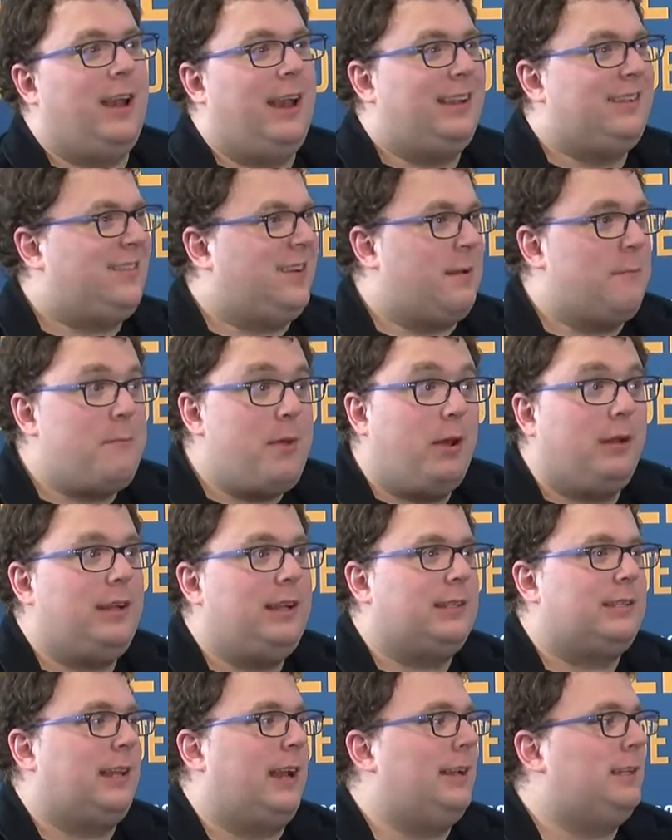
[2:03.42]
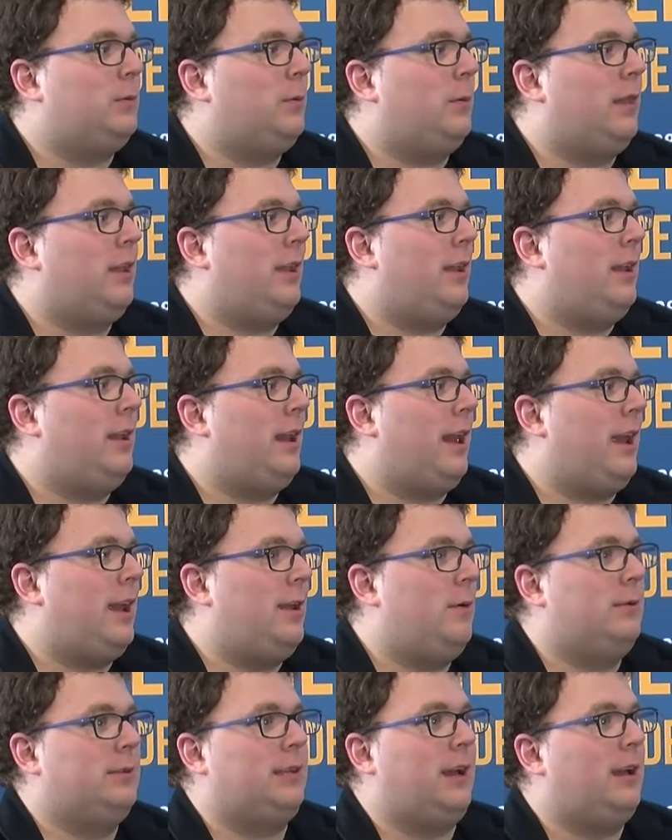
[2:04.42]
I started building sites with it, and
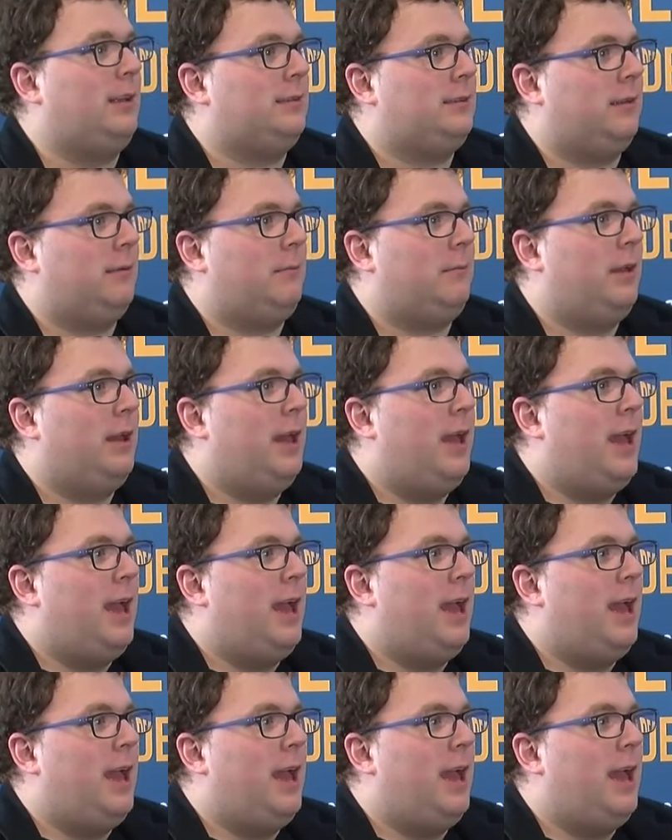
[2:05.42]
it was awesome.